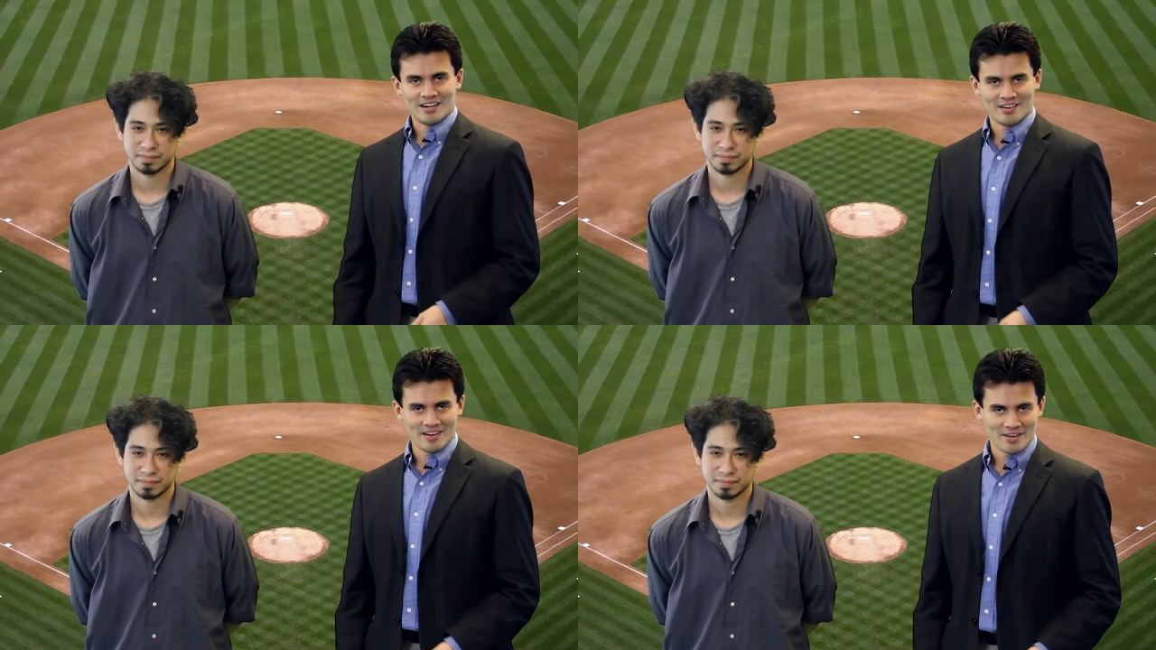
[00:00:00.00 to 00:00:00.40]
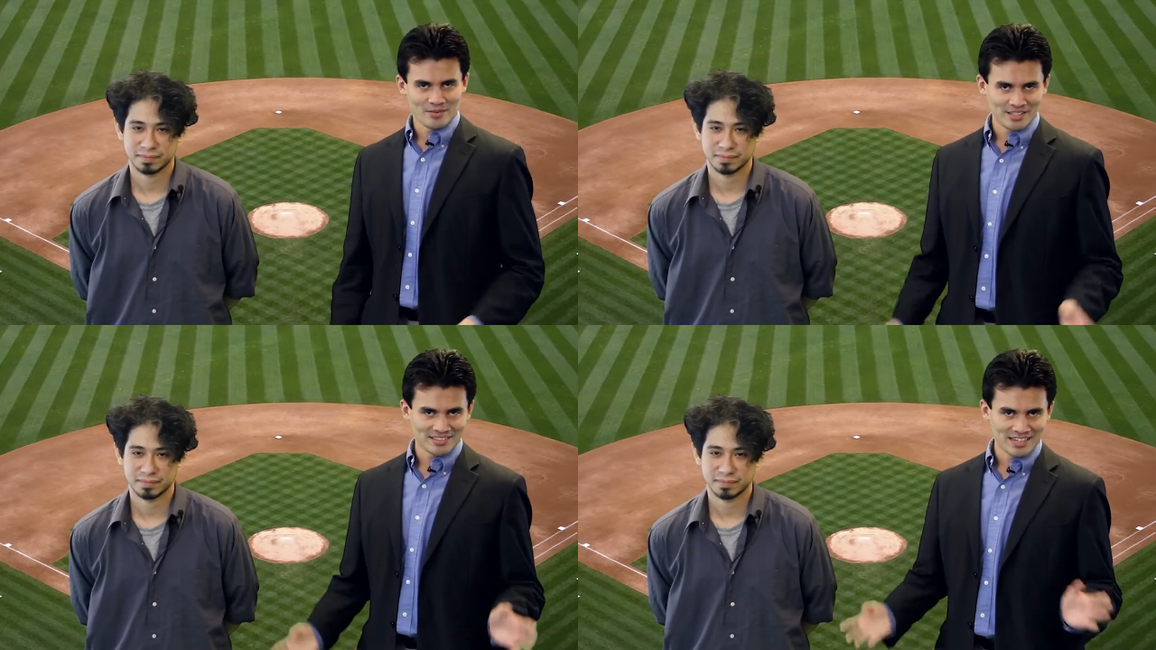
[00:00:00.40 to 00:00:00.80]
Speaker 1: All right,
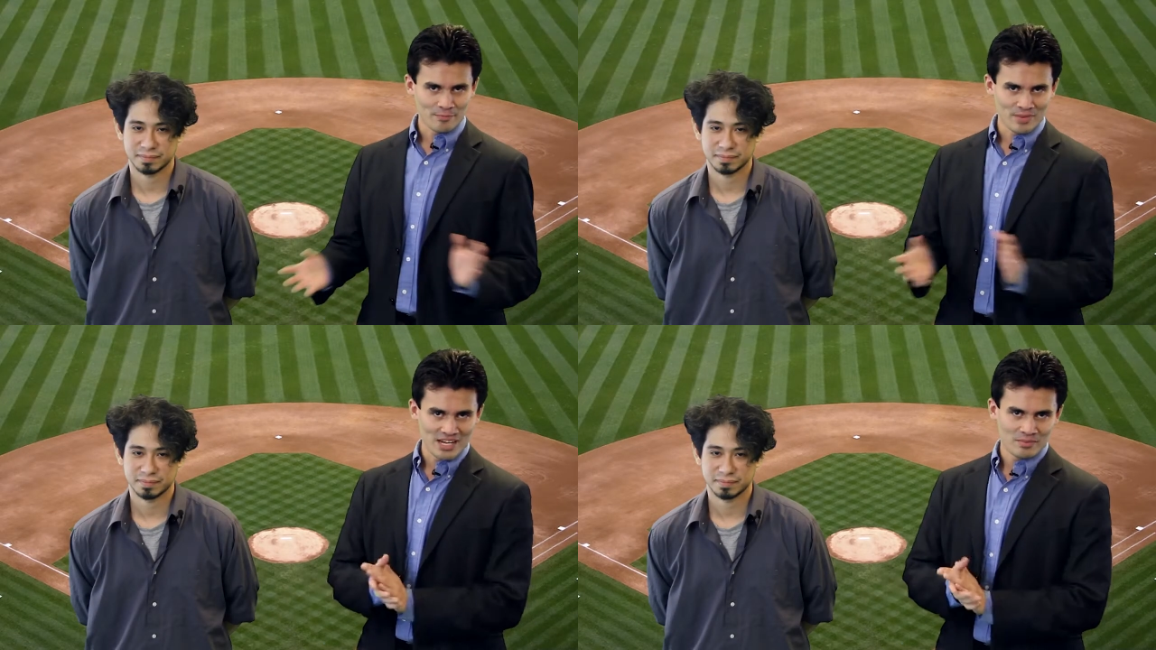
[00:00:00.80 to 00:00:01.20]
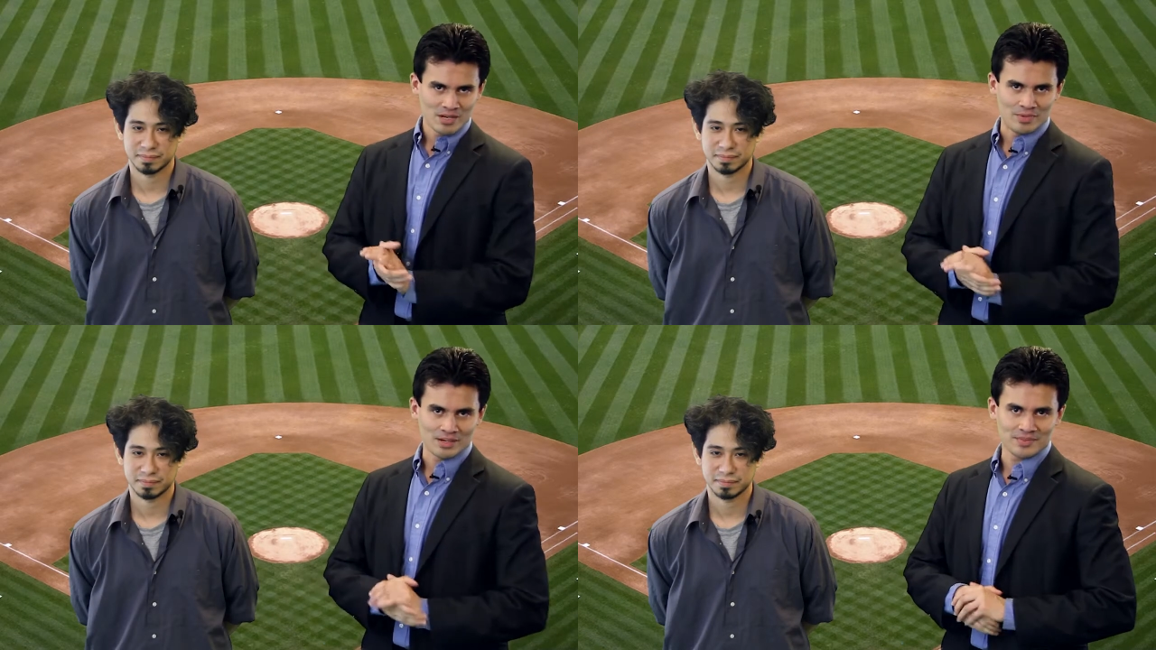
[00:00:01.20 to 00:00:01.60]
everyone, time to bat them
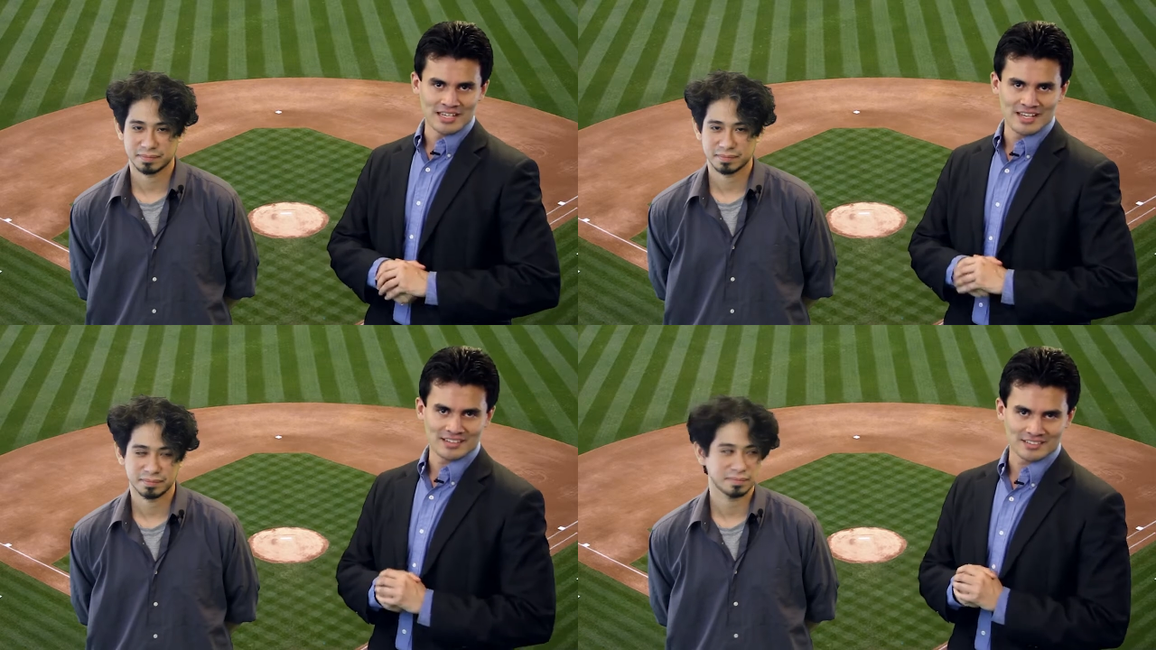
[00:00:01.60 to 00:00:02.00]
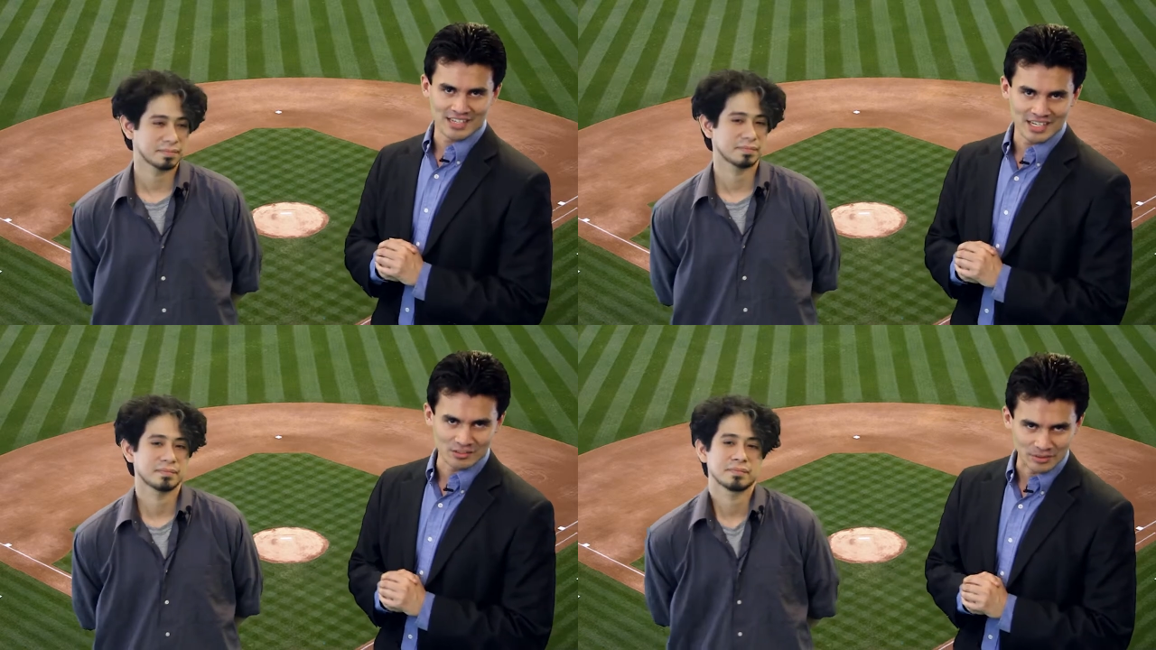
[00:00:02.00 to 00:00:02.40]
up. Welcome to Hitting the
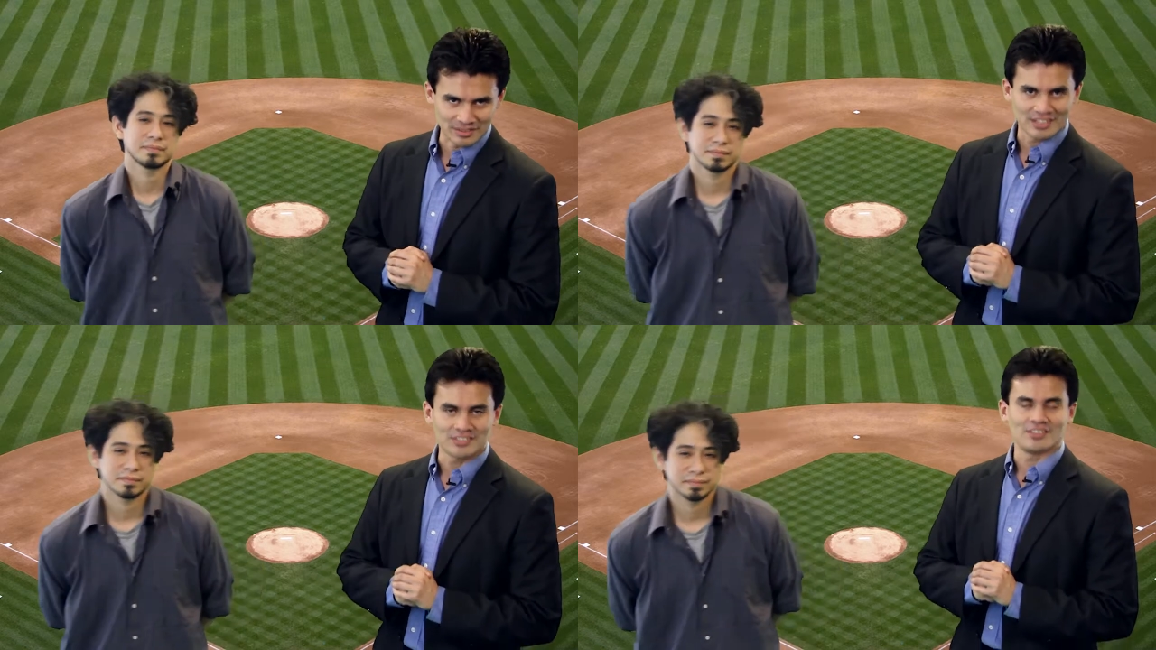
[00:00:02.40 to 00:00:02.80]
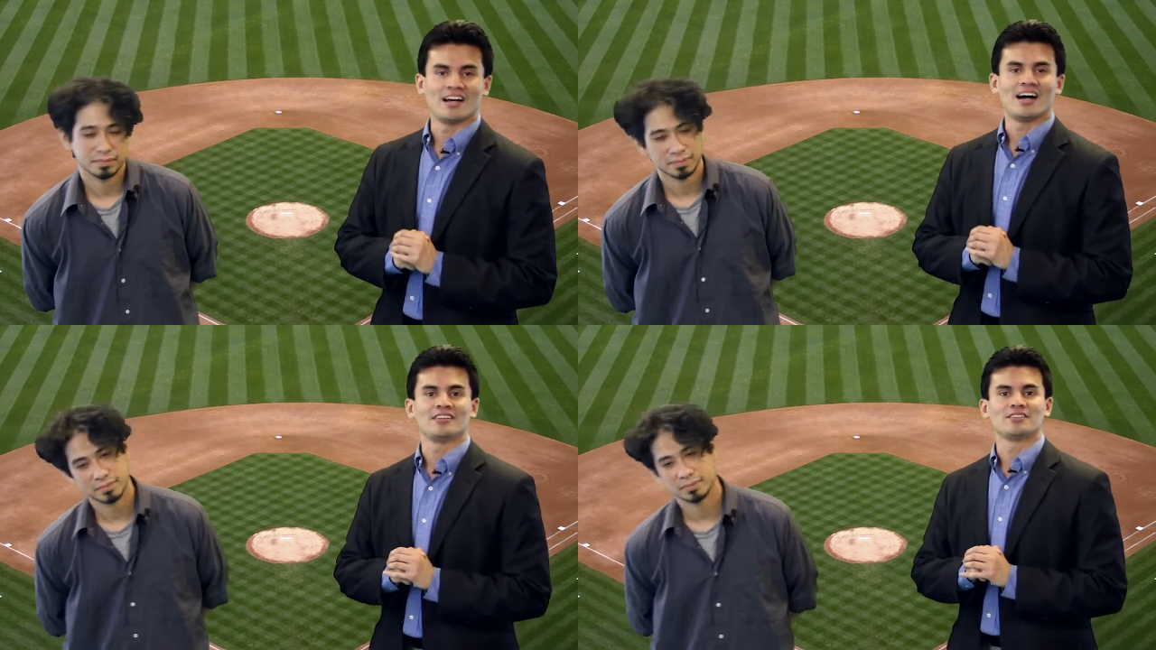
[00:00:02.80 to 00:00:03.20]
Cycle. We discuss all
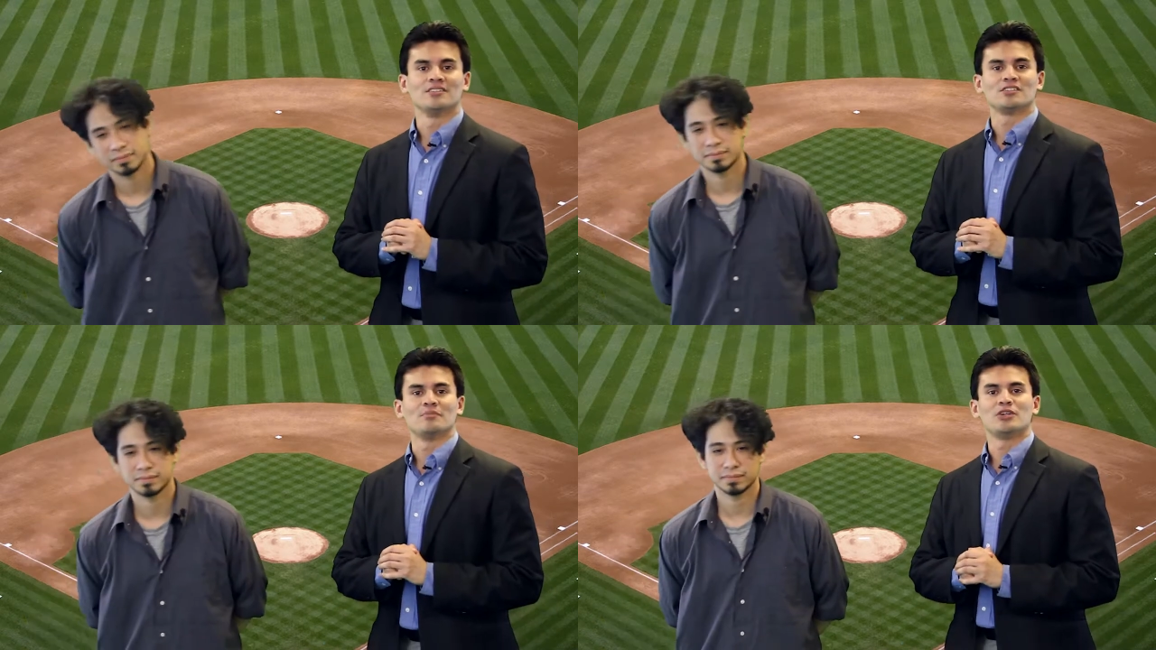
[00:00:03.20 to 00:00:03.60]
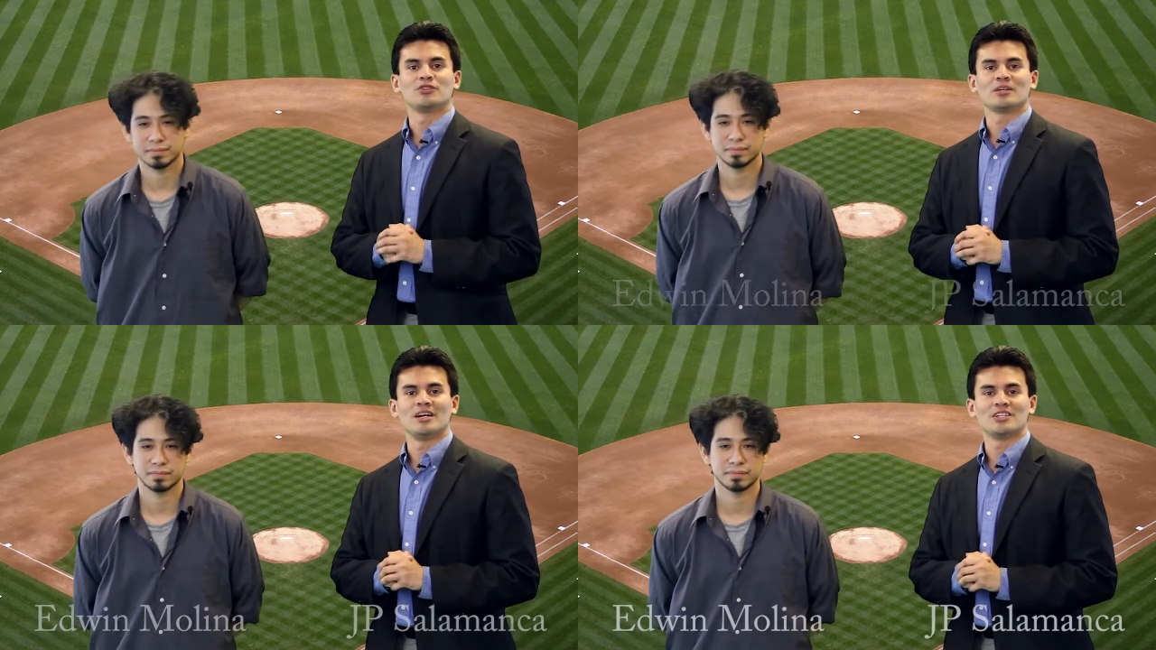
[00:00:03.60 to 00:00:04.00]
the hottest news in
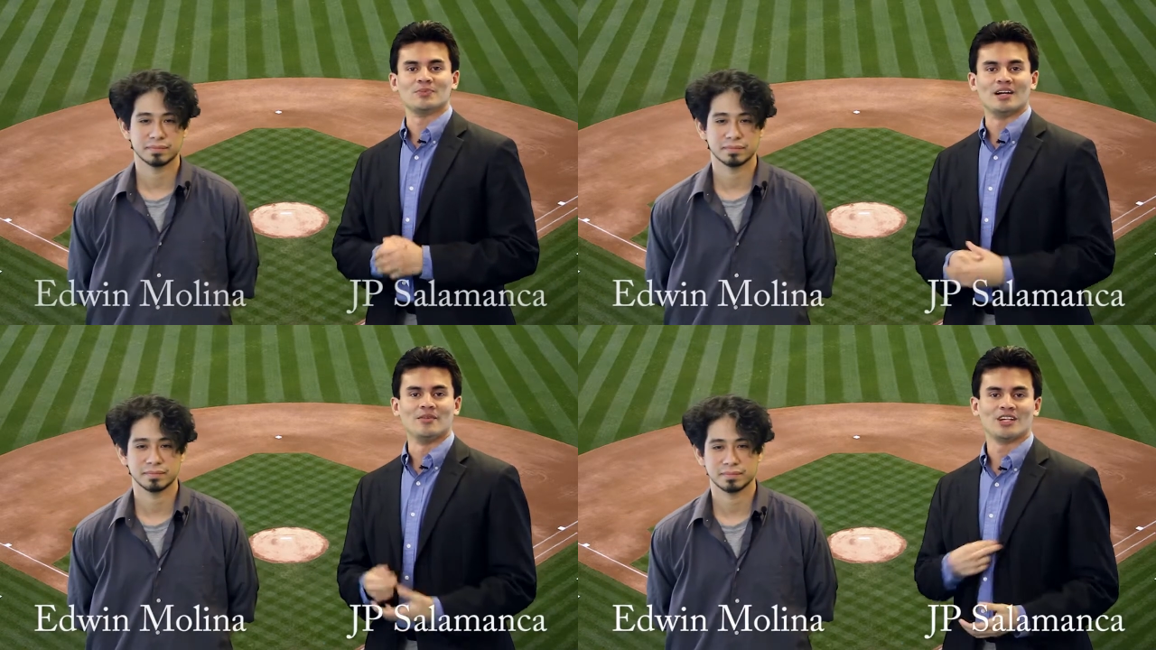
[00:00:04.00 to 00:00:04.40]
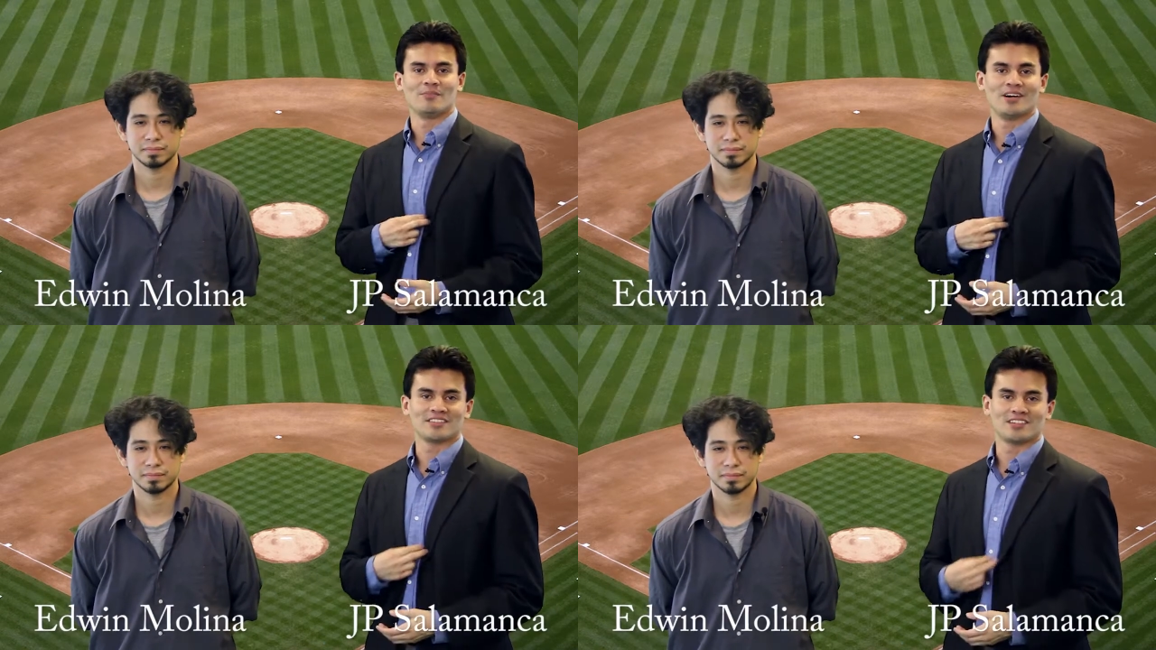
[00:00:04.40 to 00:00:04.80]
Major League Baseball. I'm
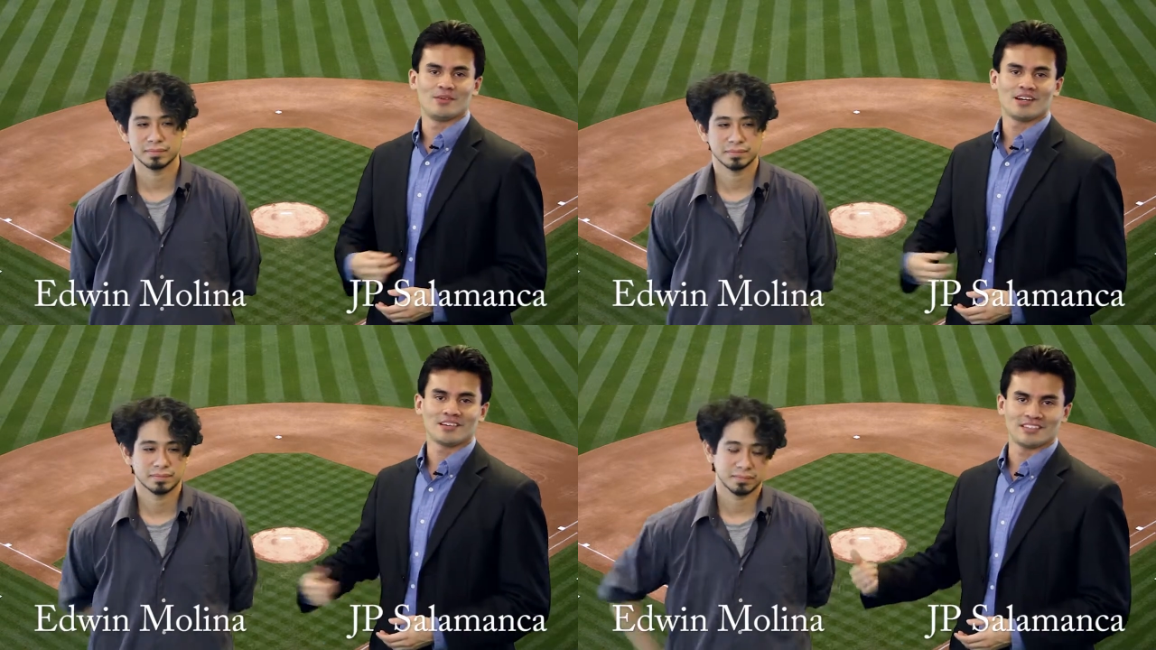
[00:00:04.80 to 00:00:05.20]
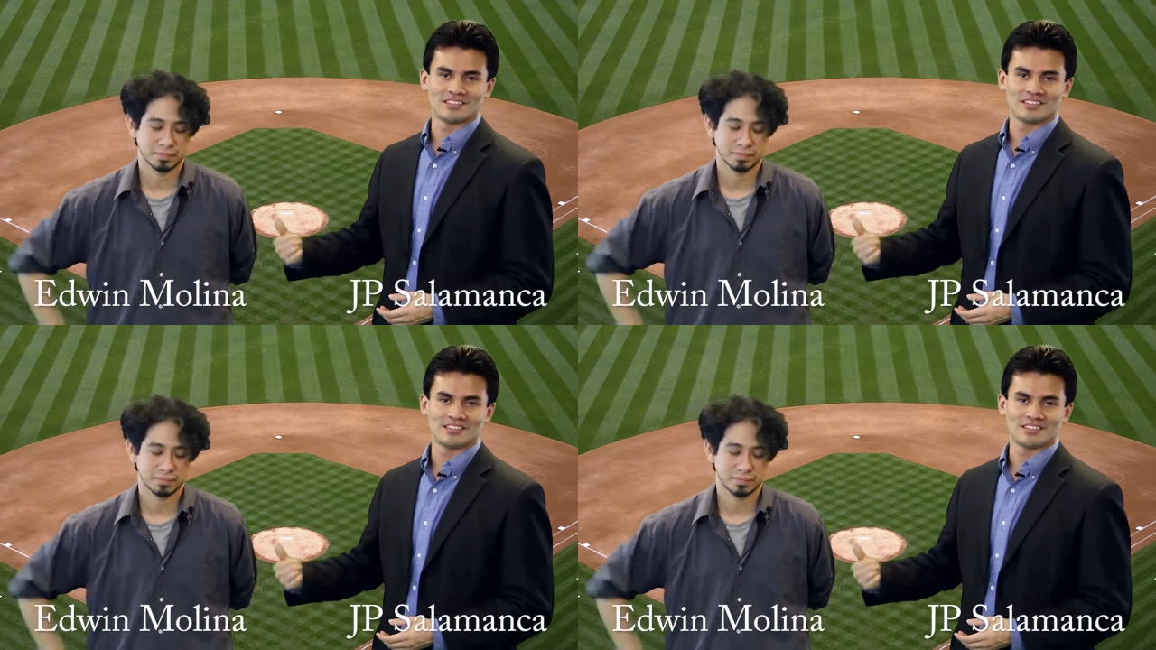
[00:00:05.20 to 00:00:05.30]
John Pasalamanca,